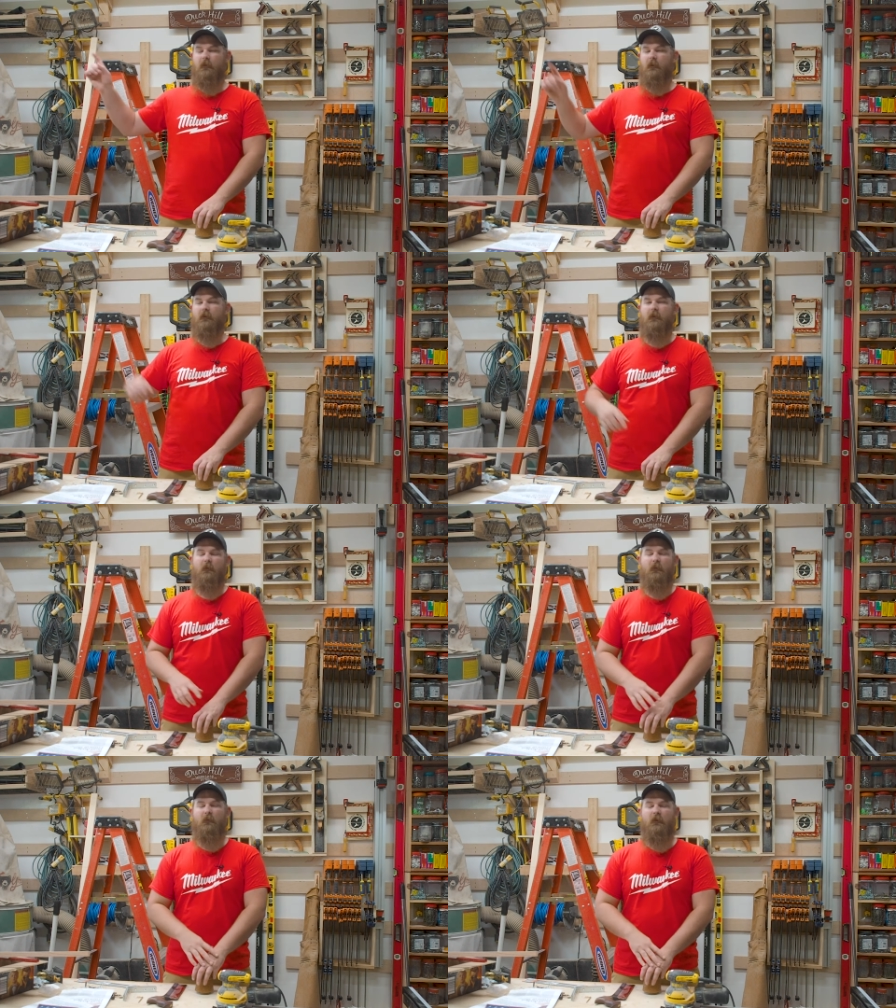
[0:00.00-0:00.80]
be able to
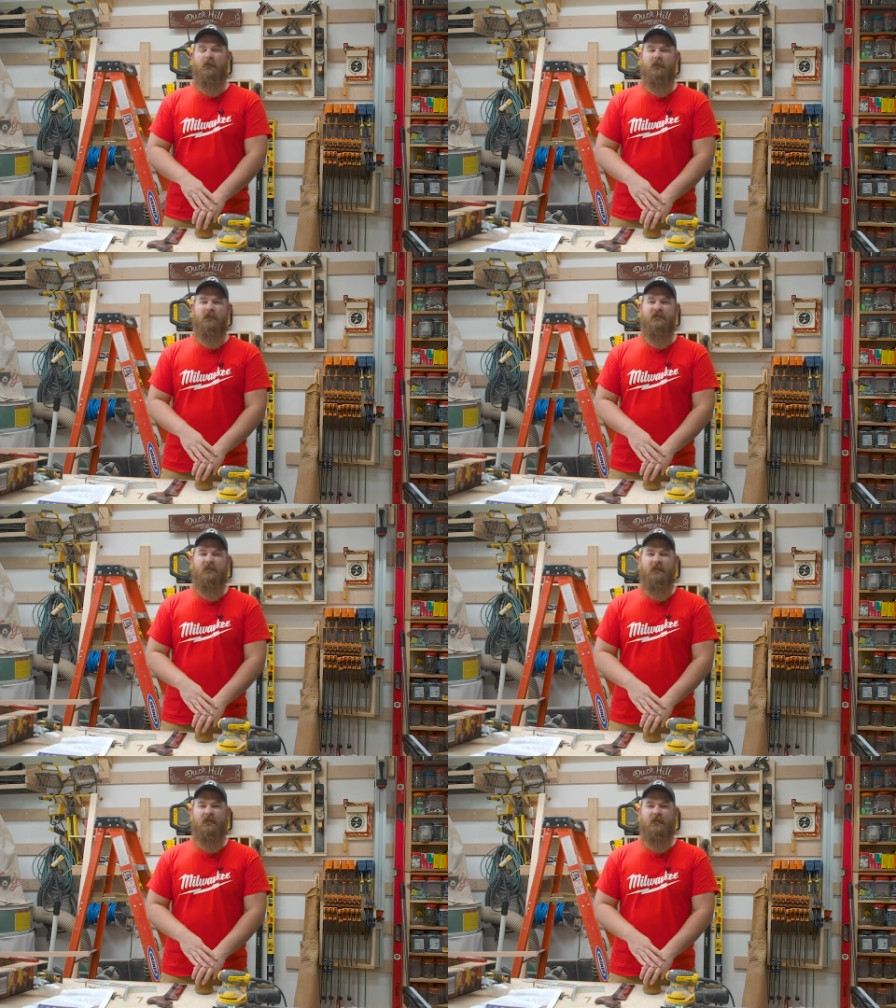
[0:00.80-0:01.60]
hear my brother-in-law
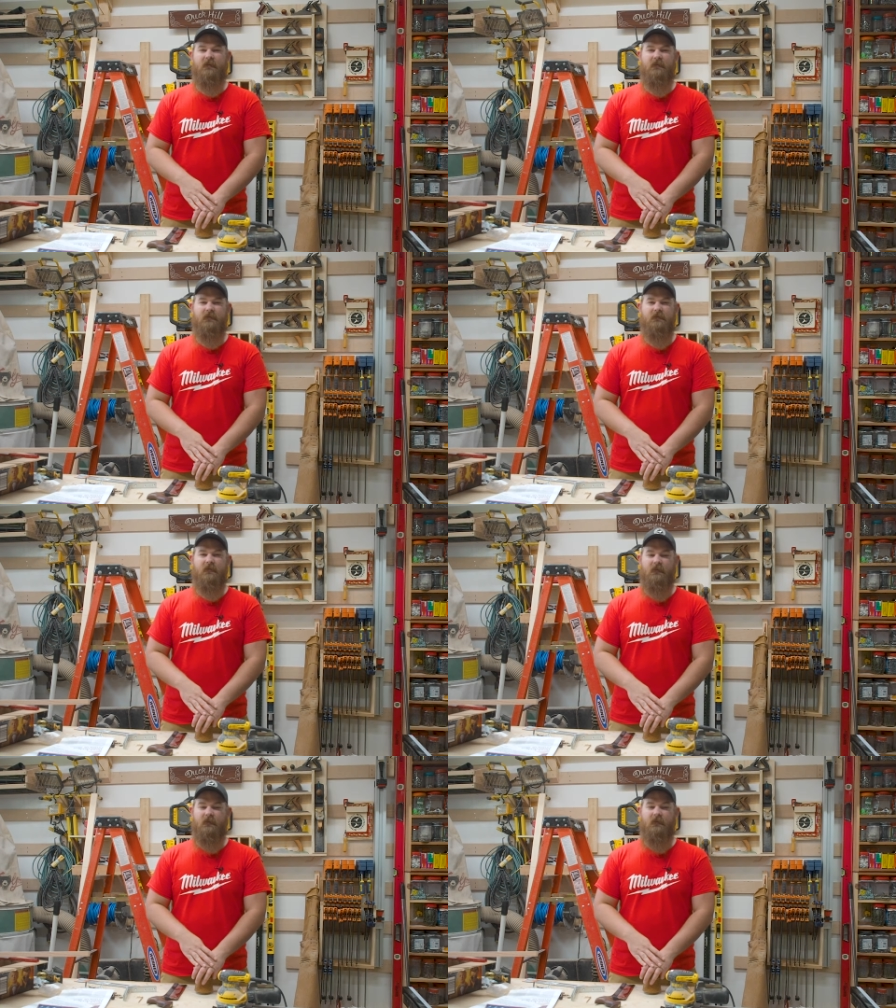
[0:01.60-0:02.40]
sanding his,
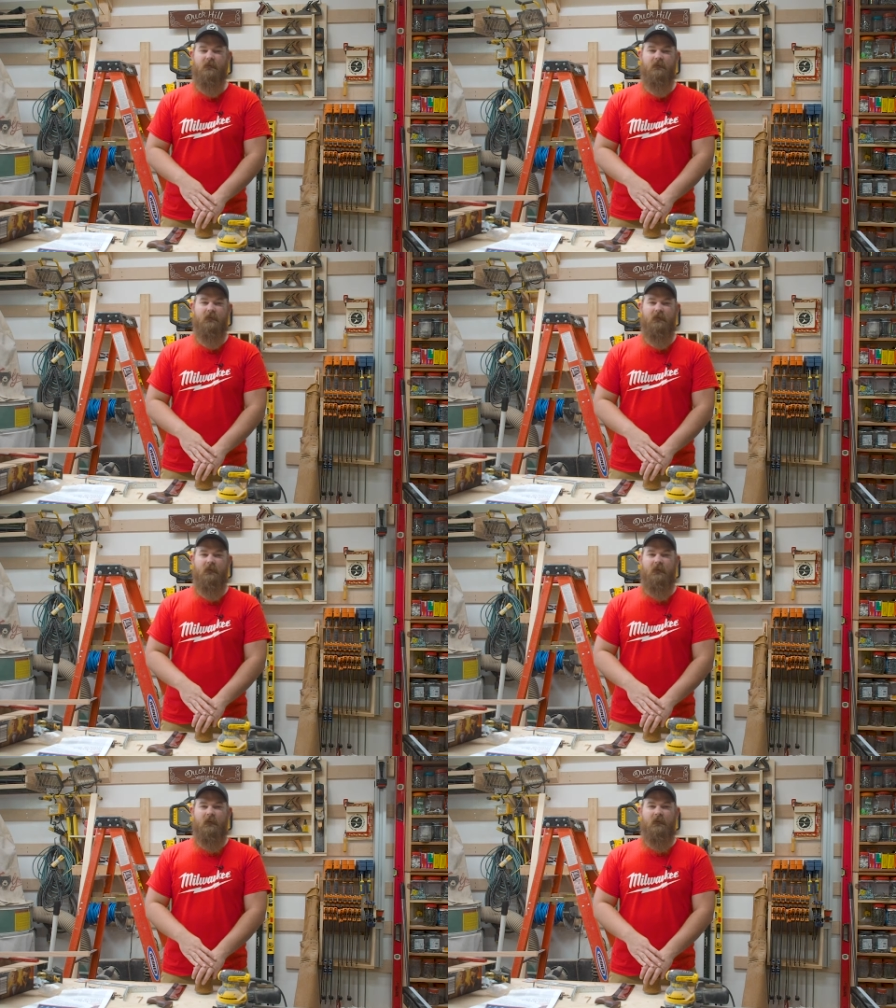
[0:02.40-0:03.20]
uh,
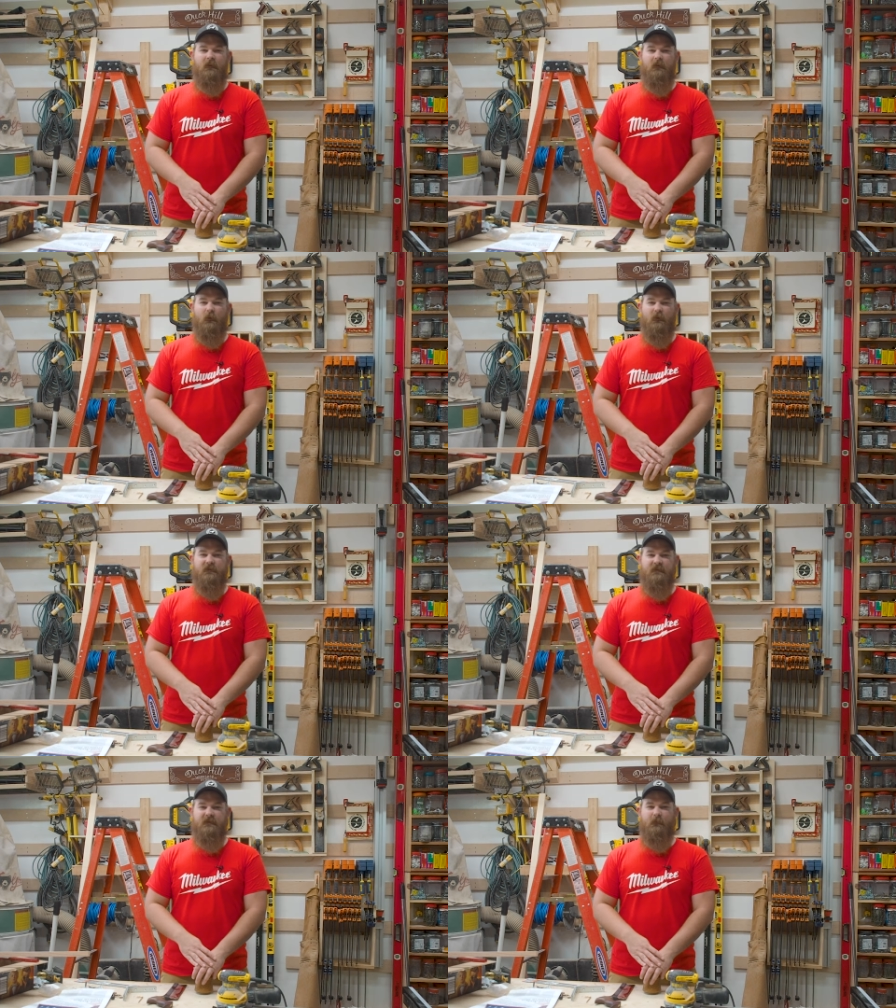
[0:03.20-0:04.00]
the
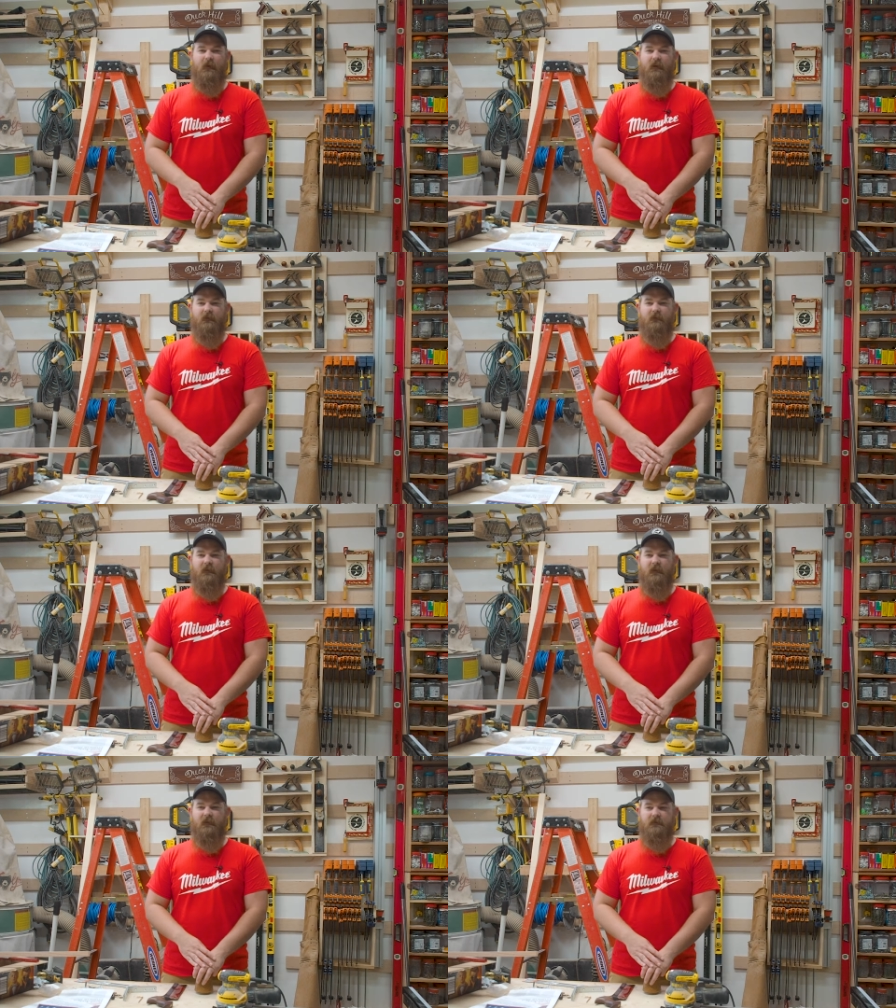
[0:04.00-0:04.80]
doors that he's painting for
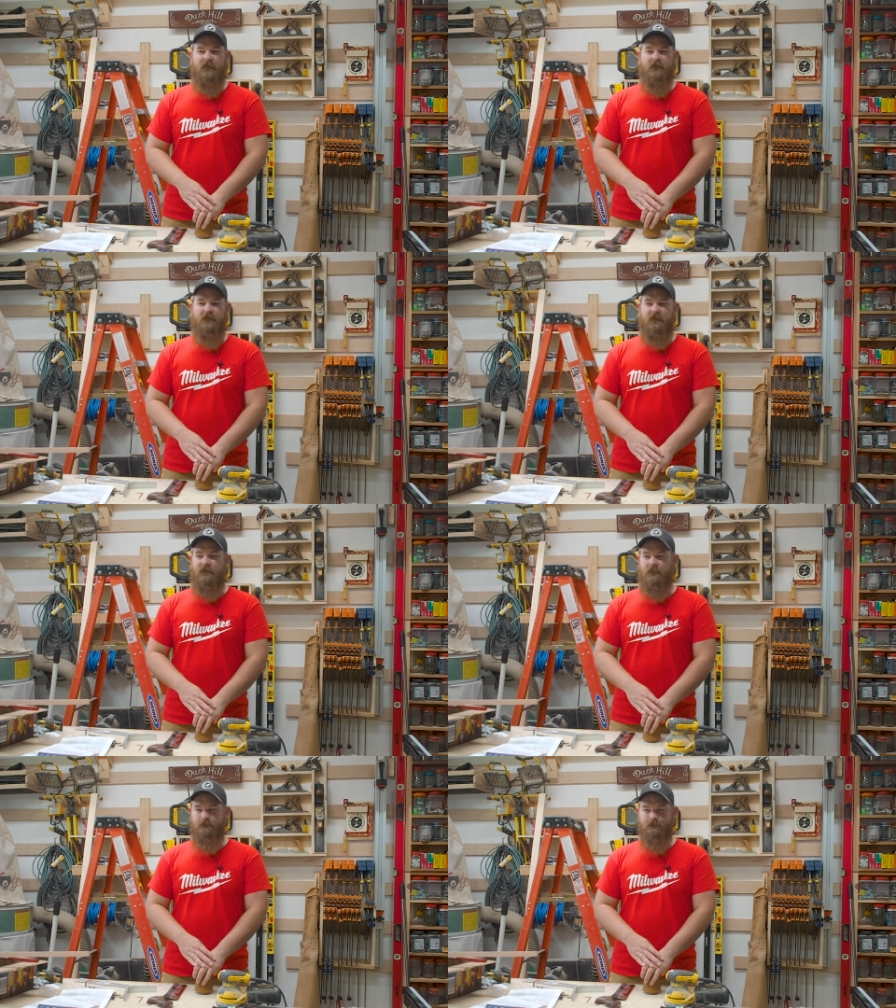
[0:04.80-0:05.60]
their house
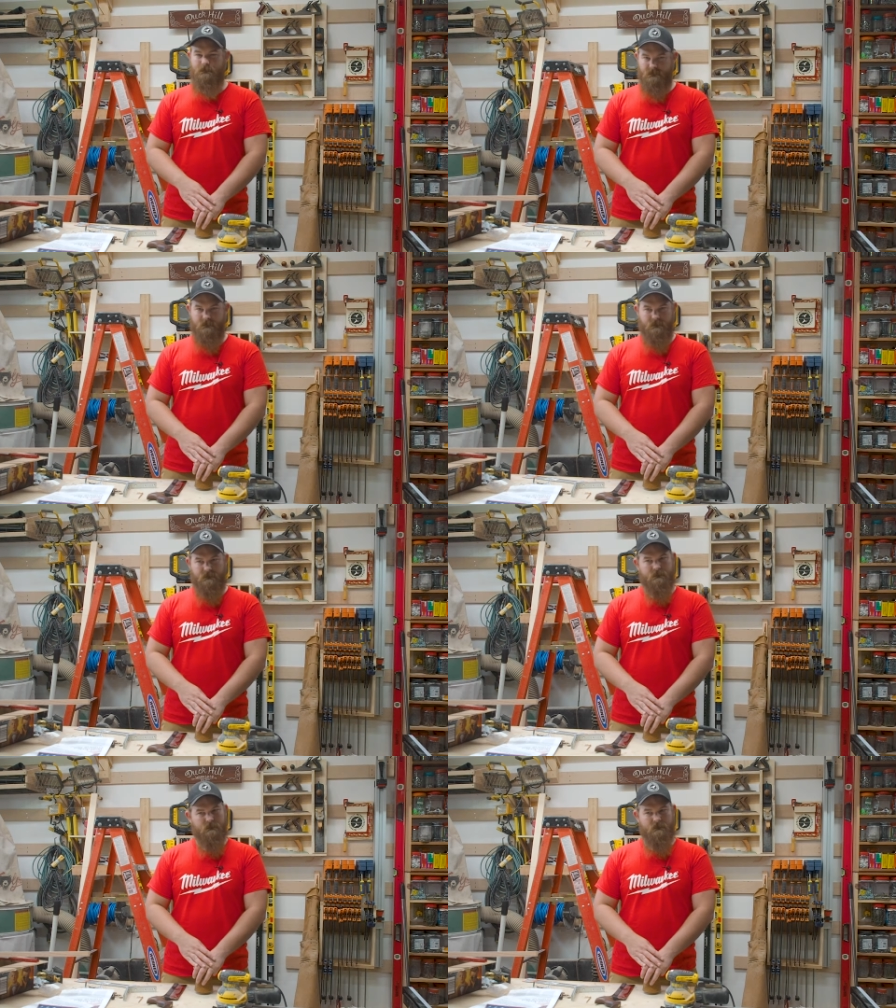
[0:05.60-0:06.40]
downstairs.
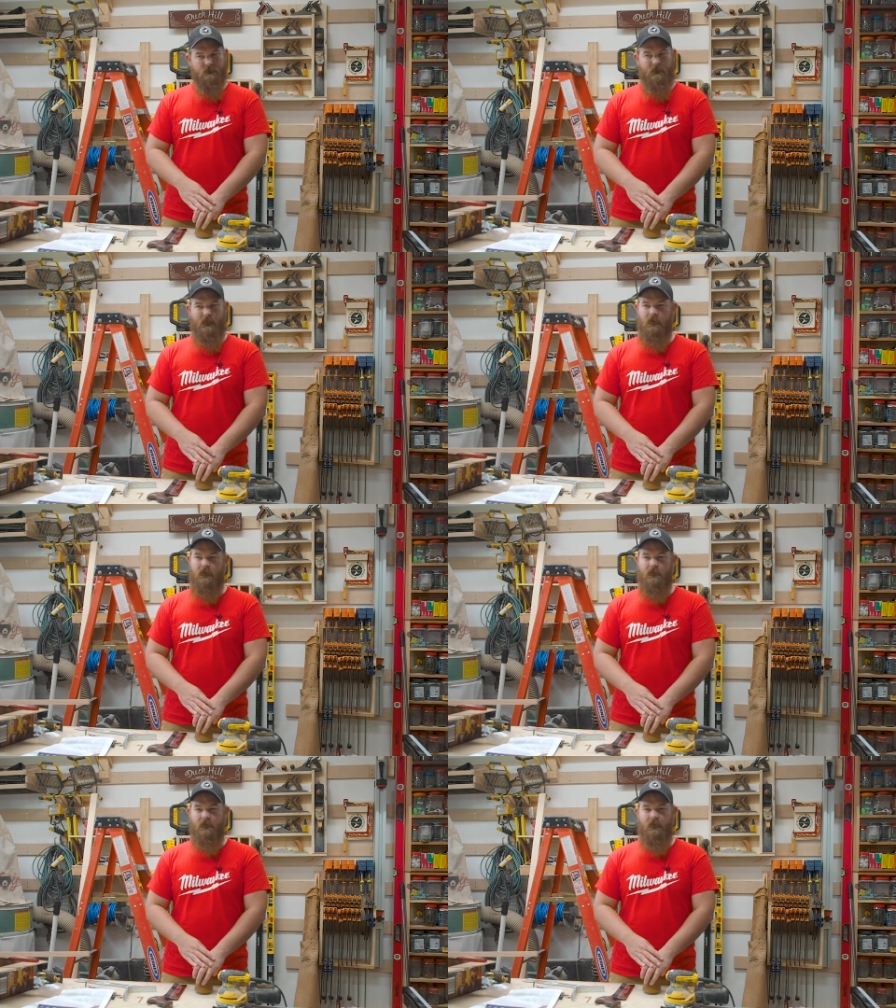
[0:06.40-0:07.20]

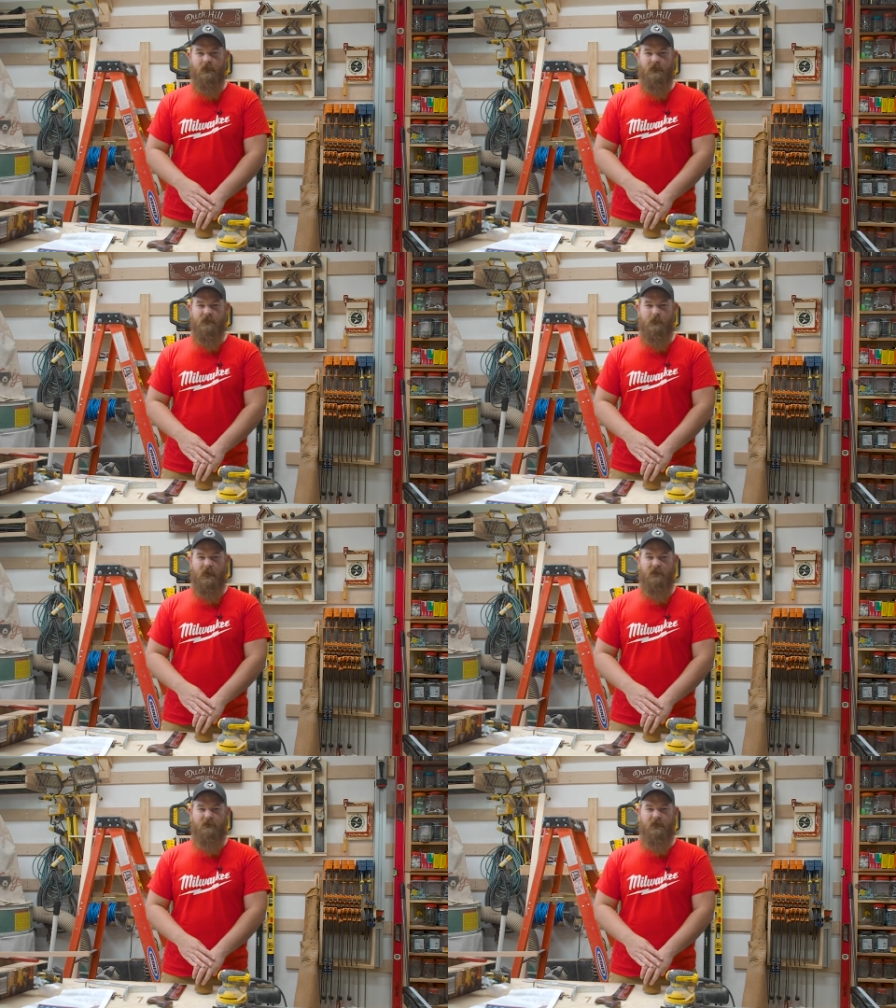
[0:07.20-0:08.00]
Uh, they're having some
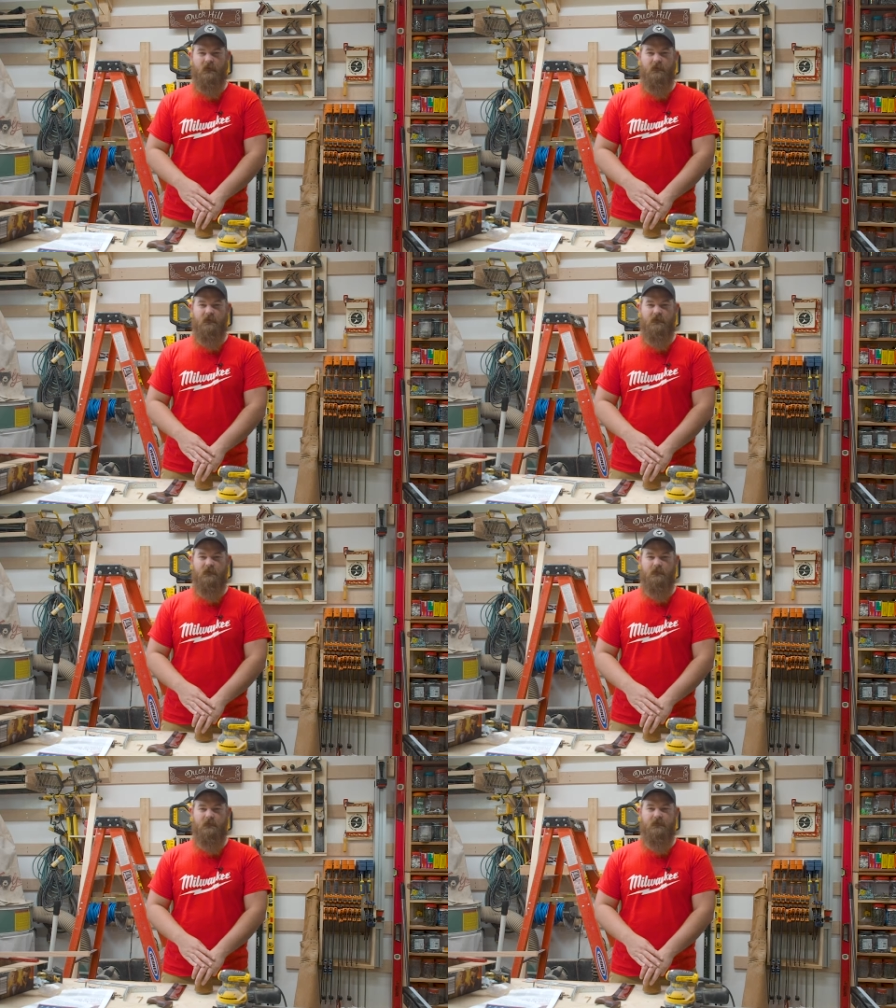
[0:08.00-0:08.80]
paint failure
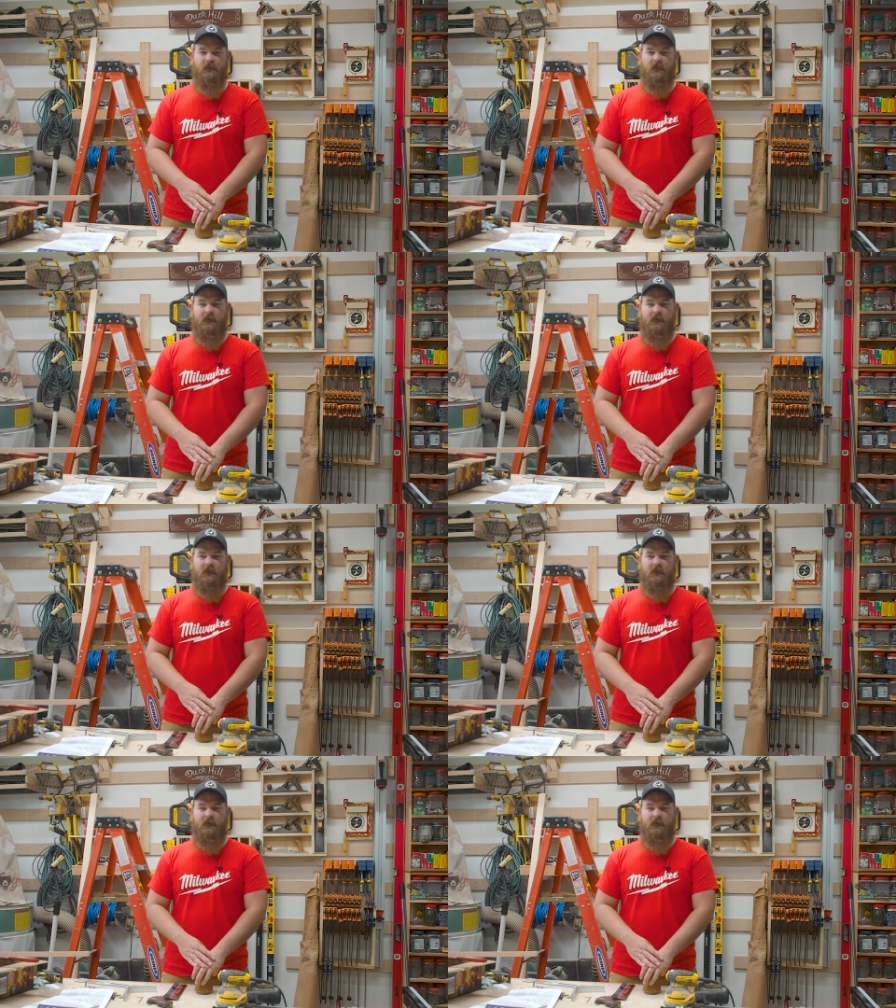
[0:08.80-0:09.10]
issues.